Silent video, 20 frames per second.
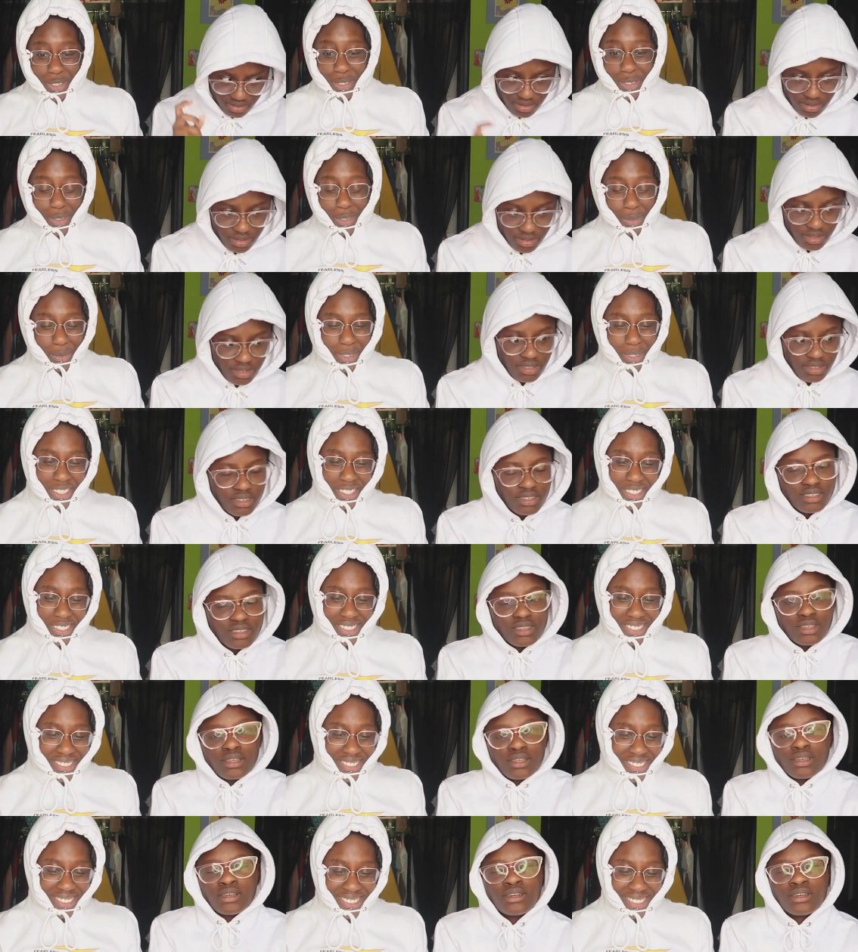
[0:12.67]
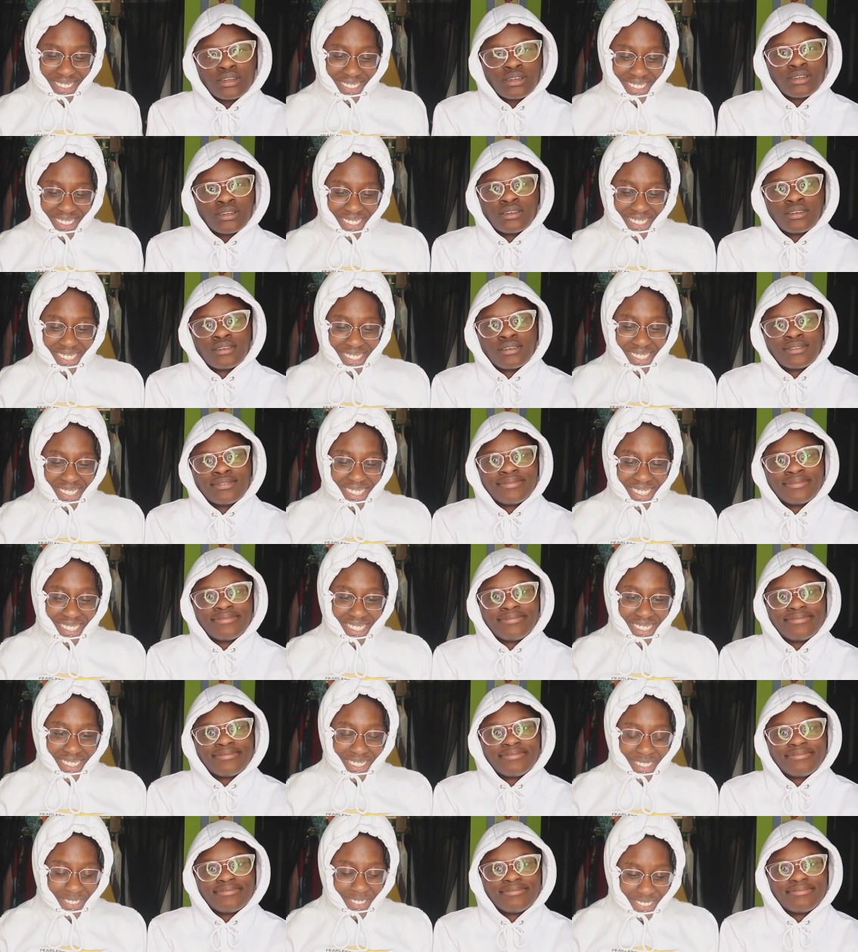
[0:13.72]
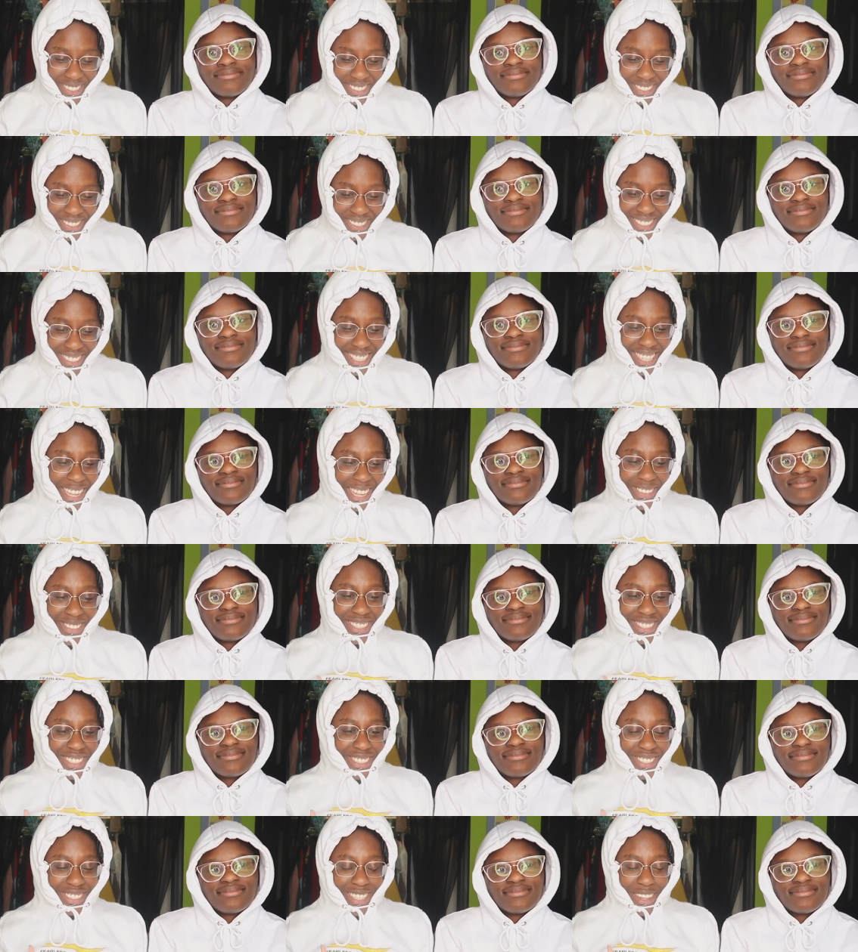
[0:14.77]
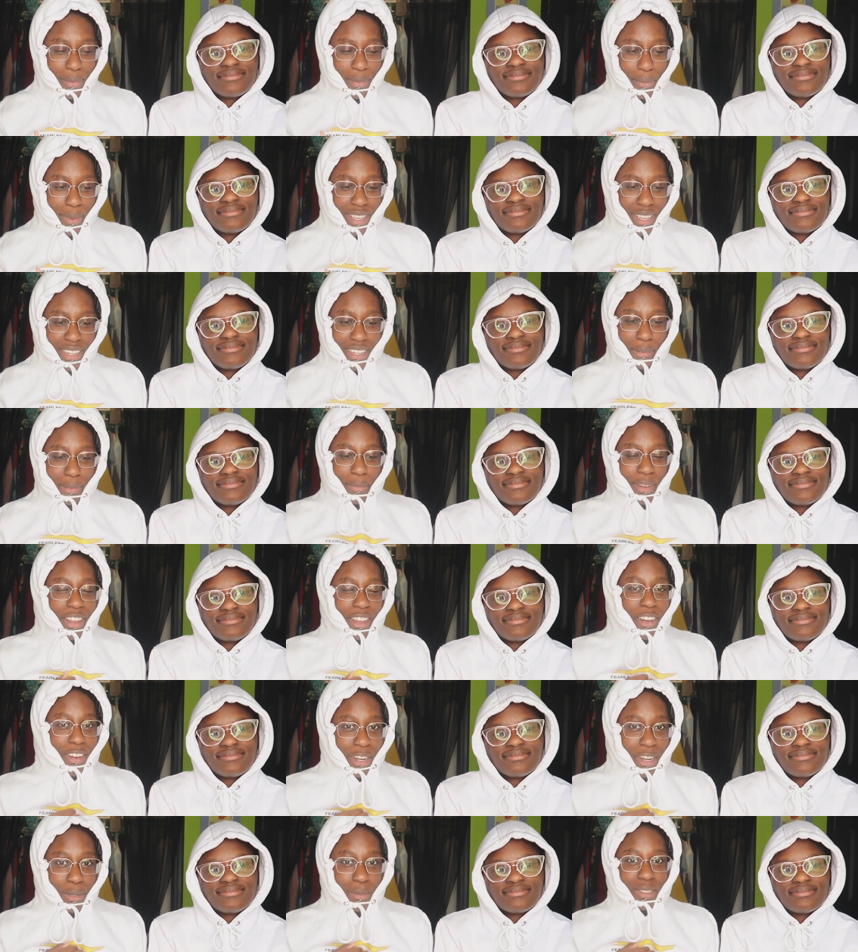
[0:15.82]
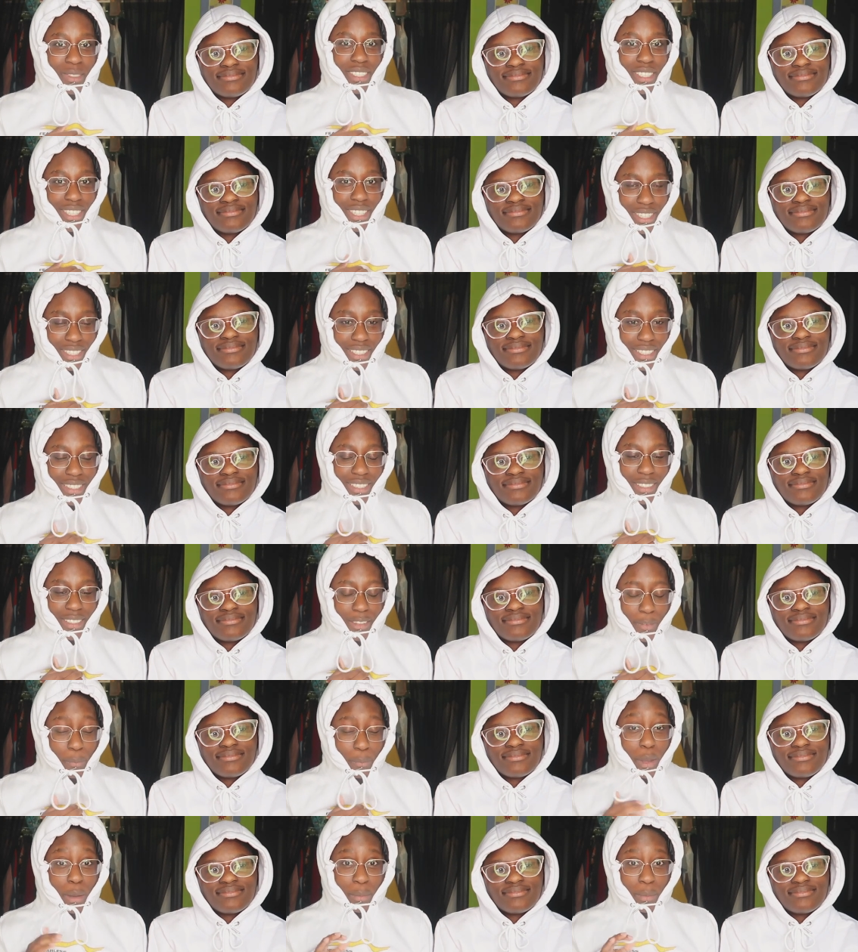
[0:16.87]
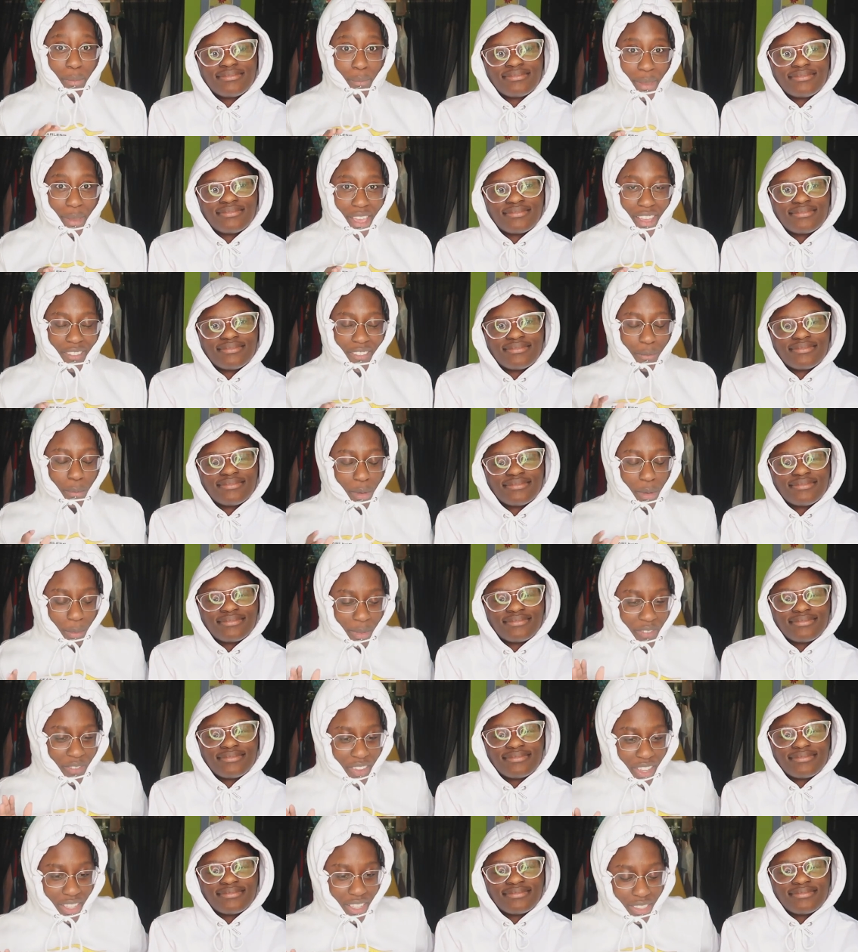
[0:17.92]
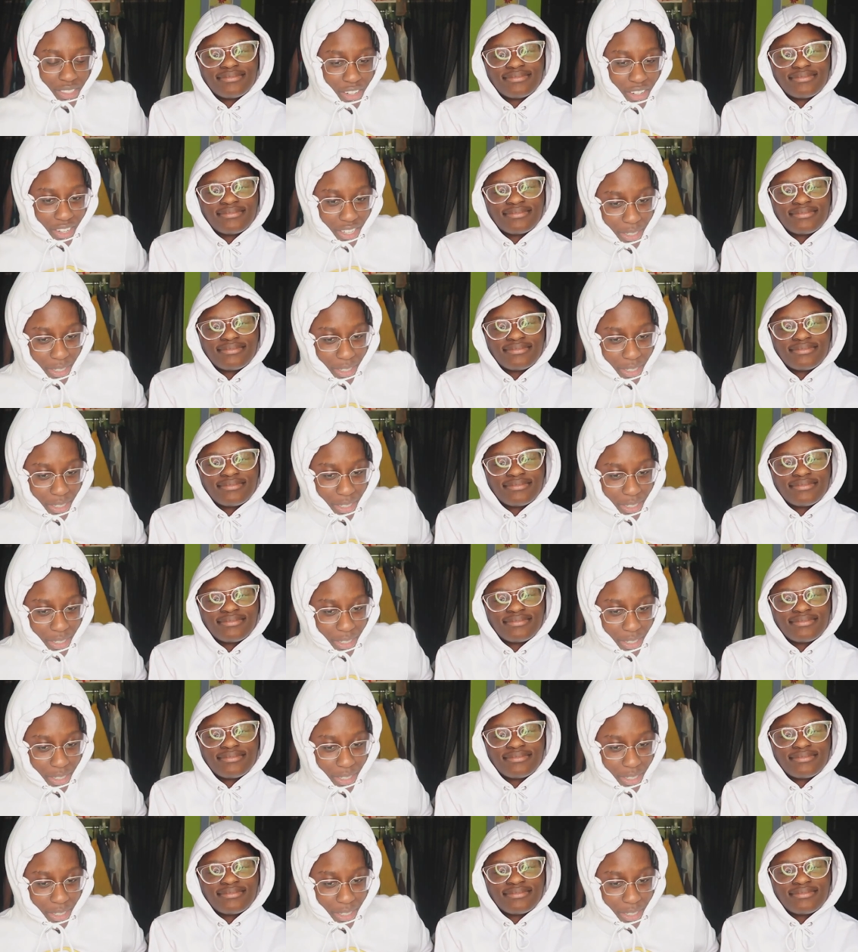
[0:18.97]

Speaker 1: going to be something serious. Like I was literally in bed and my heart was like pumping back, pumping fast. All